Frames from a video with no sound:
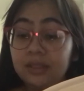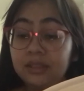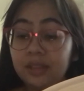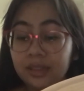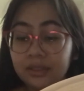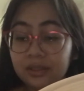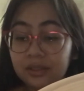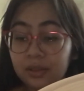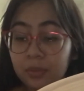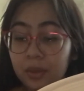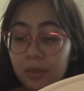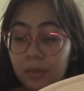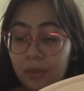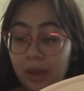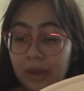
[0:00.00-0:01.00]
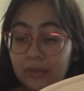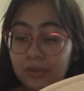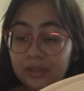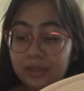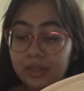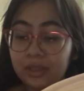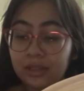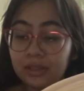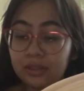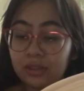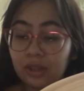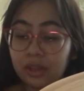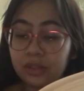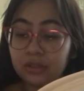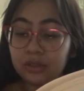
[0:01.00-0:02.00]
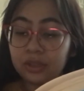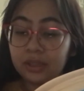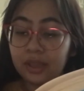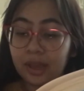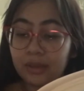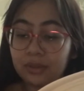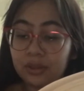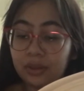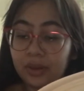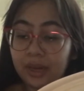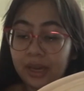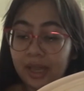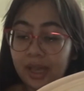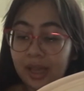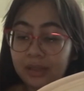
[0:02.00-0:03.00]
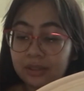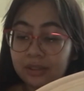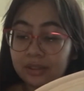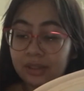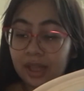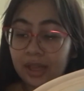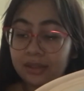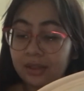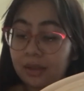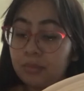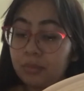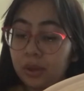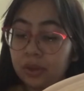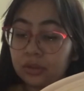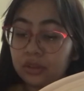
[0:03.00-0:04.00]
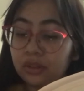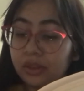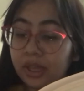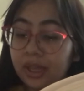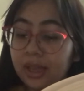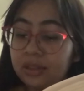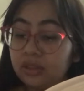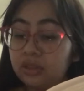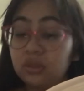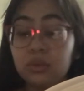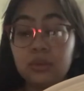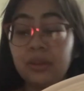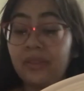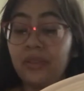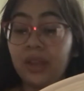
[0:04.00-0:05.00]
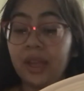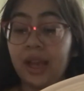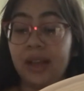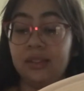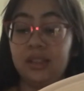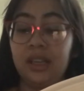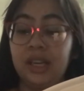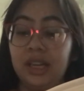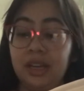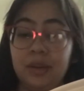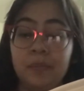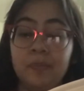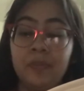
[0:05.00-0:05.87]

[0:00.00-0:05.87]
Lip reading: Dozens of people had visited his yard during the afternoon, and he had to stand and pose, looking as terrific as he could.